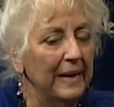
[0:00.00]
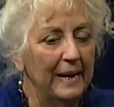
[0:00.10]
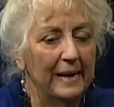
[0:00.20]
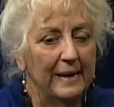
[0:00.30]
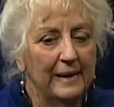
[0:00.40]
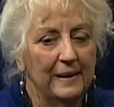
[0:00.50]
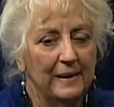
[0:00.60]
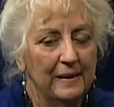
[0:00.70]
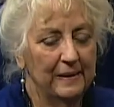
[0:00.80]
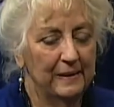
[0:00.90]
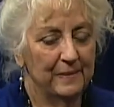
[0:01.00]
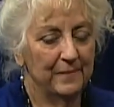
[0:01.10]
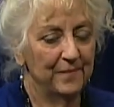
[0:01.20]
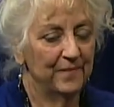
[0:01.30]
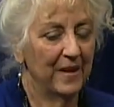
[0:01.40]
And
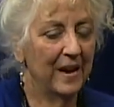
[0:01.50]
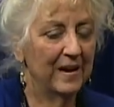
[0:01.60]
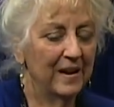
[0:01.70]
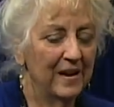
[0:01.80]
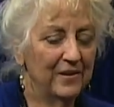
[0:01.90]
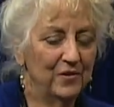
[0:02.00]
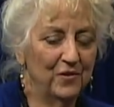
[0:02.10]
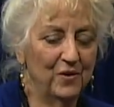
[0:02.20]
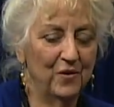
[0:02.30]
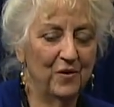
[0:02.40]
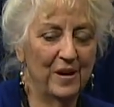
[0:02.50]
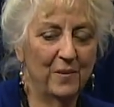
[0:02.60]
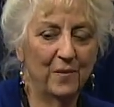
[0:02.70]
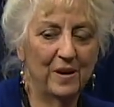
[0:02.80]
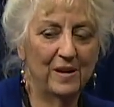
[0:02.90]
I got so
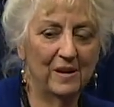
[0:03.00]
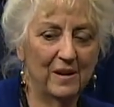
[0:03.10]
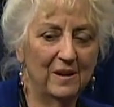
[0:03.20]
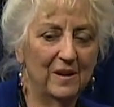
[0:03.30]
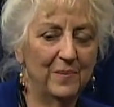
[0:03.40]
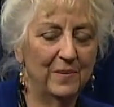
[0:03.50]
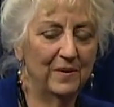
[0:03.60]
that when a couple